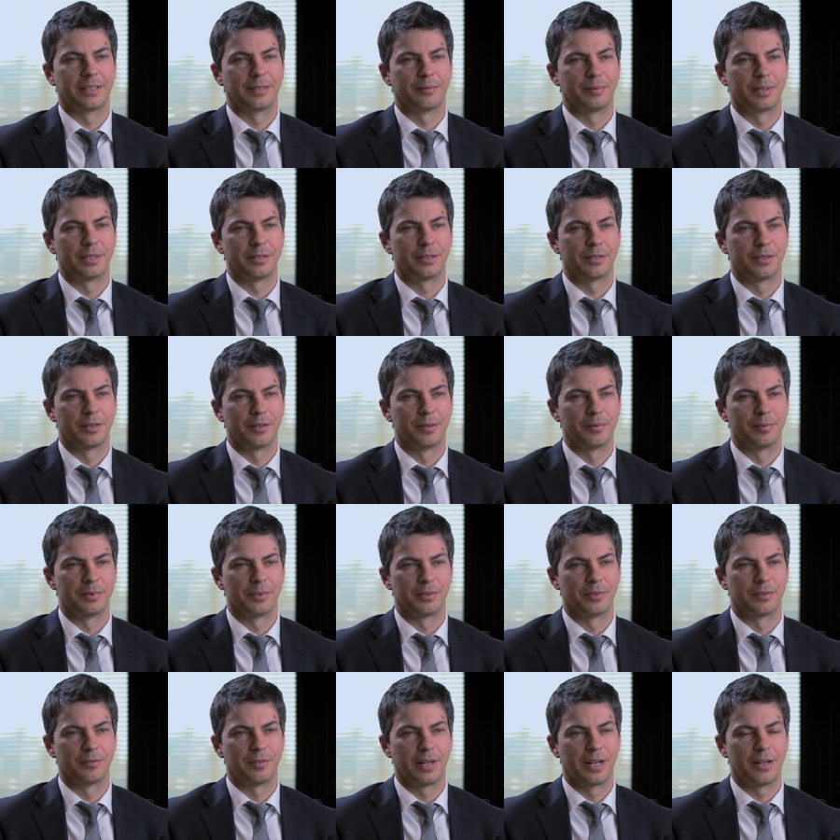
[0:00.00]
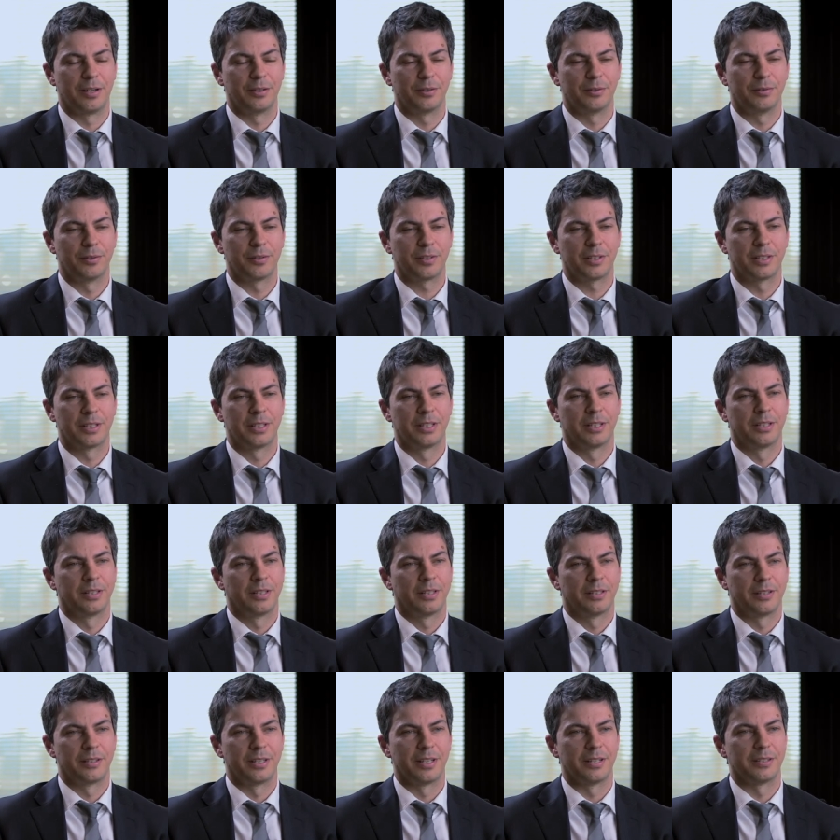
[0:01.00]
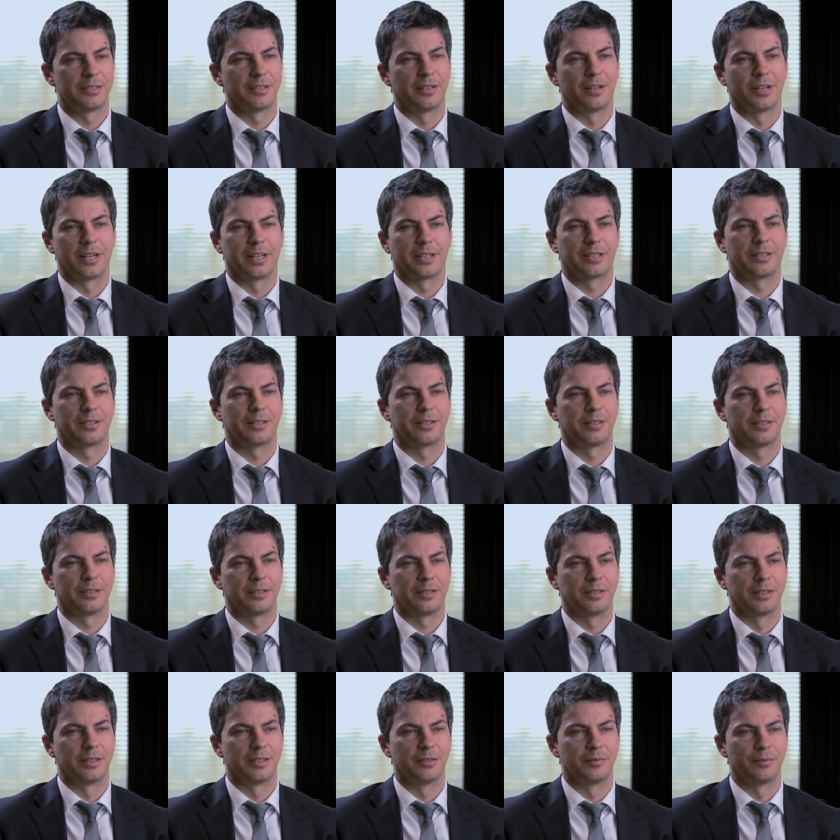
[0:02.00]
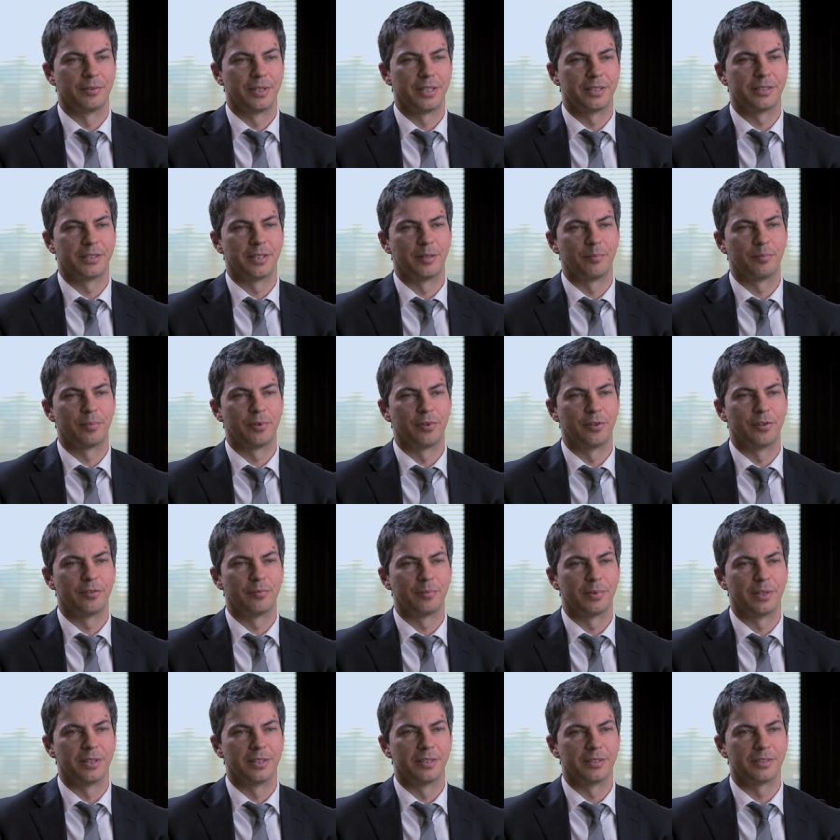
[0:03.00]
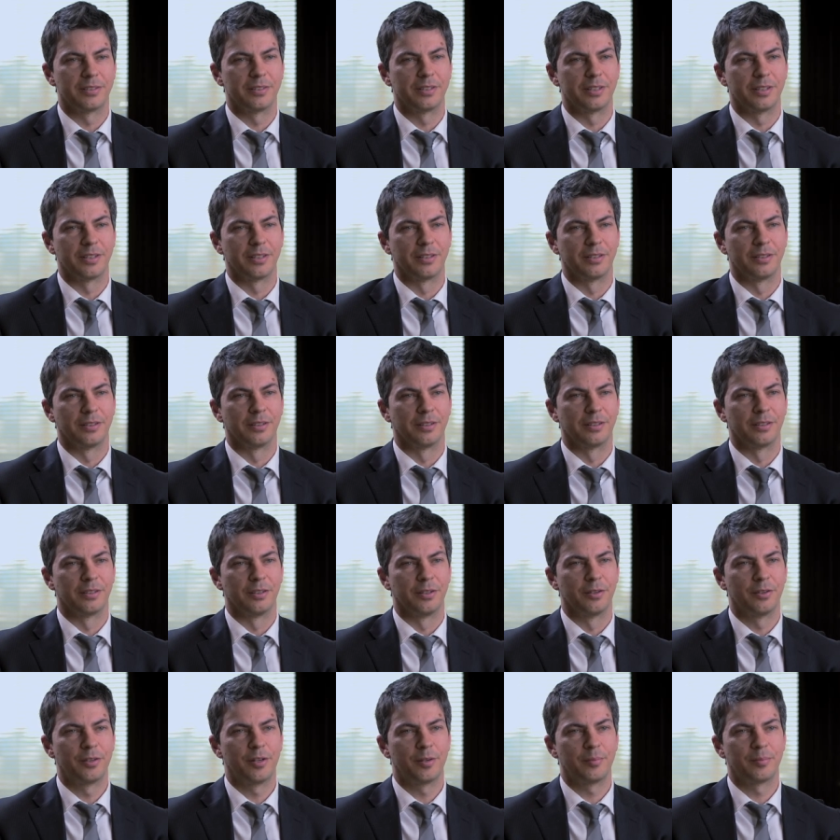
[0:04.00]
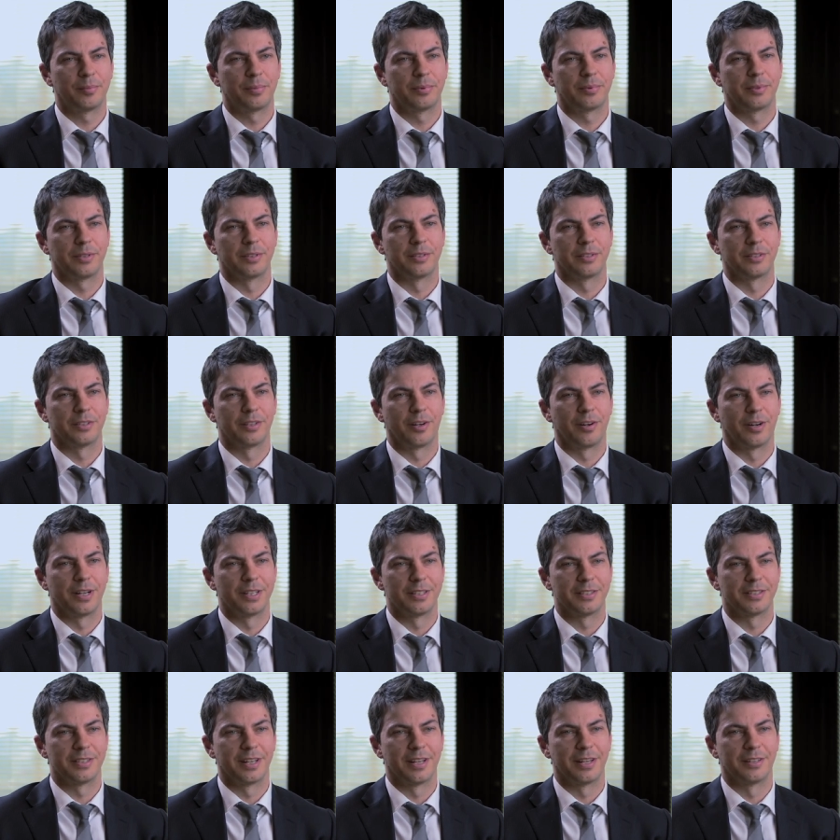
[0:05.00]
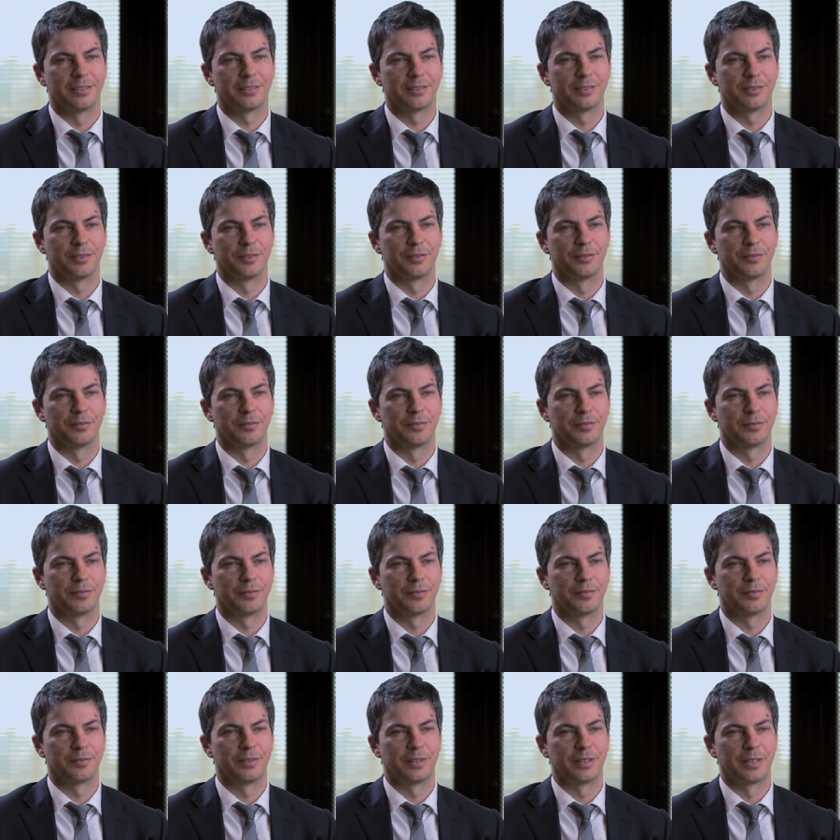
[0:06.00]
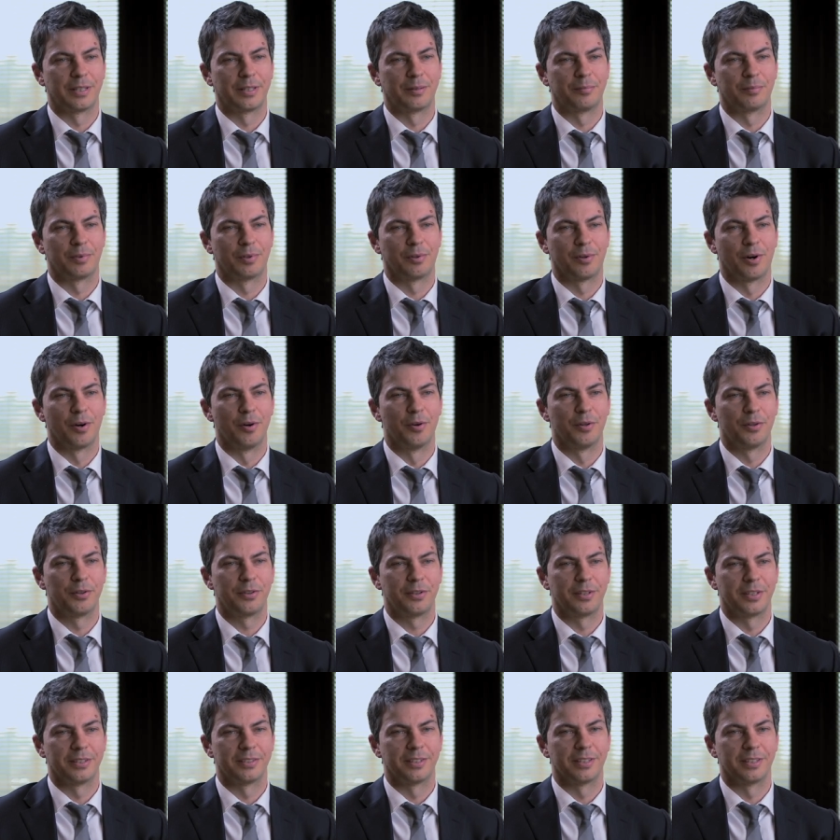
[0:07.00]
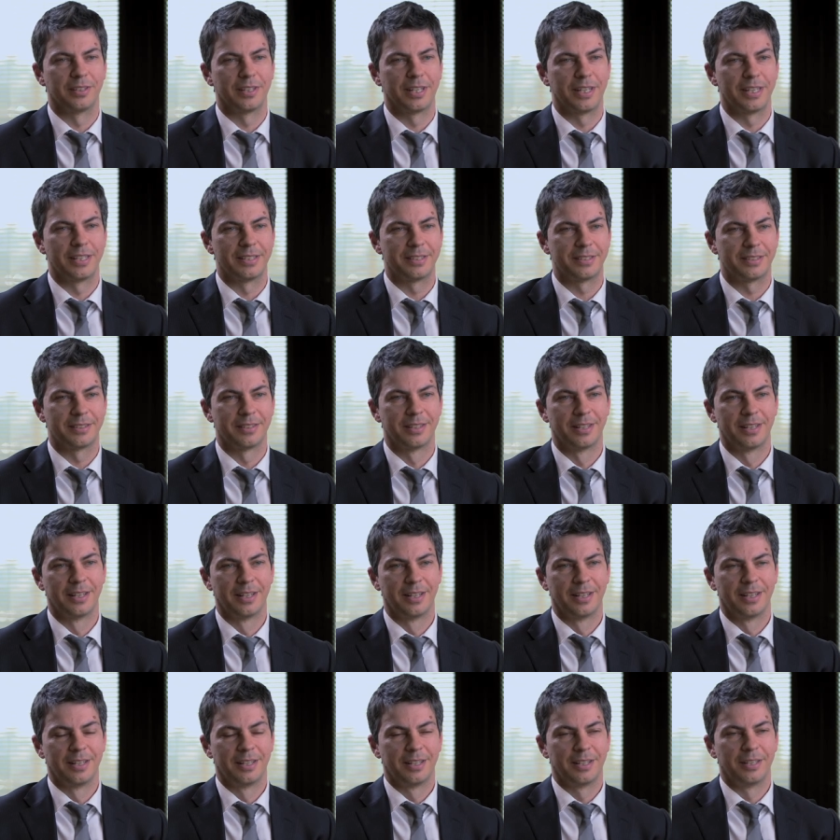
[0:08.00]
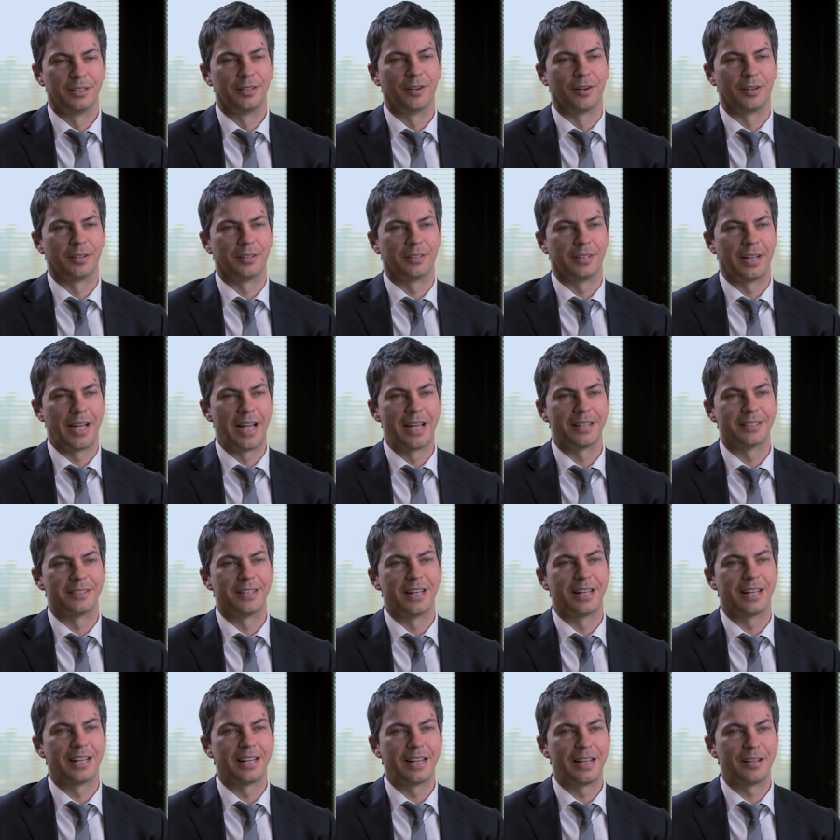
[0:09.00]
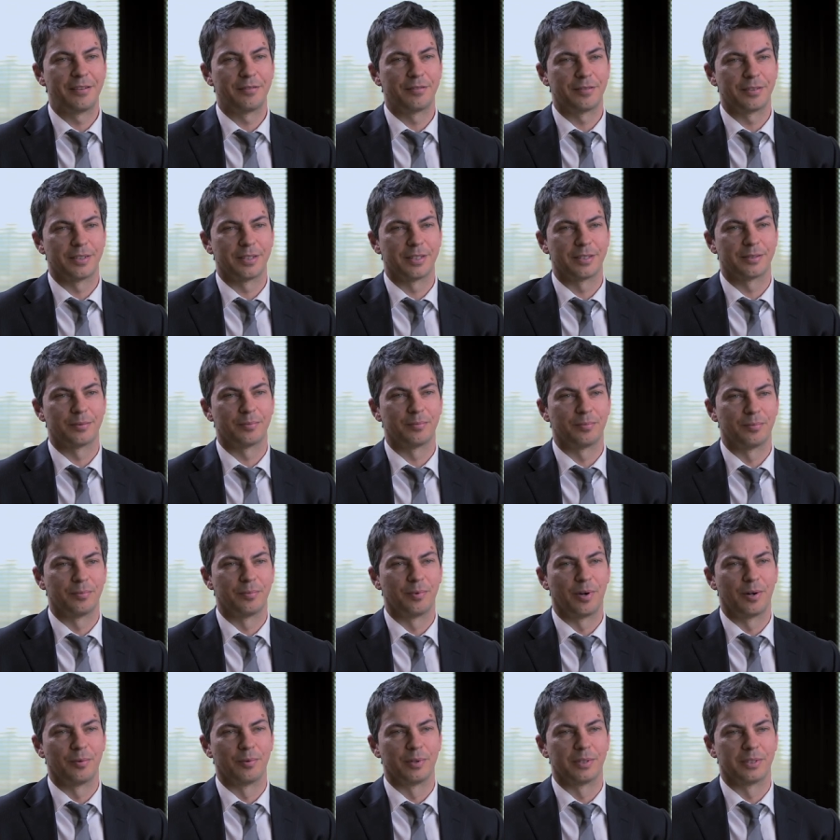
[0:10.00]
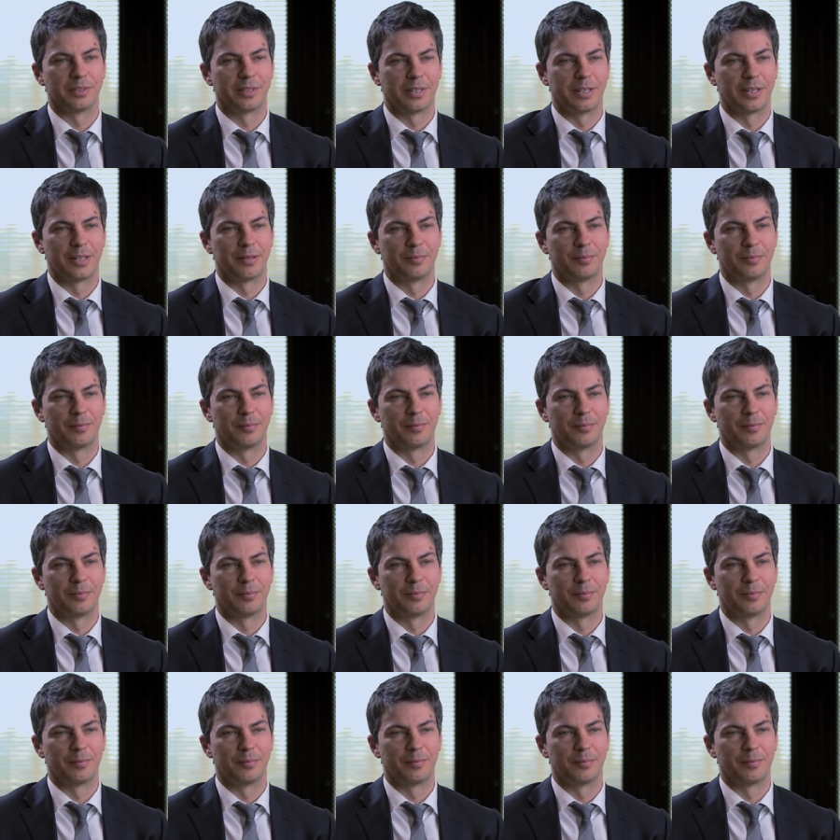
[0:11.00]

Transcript: in terms of outlook, things like recent improvements in Europe and signs that sort of growth is at least not as negative as what was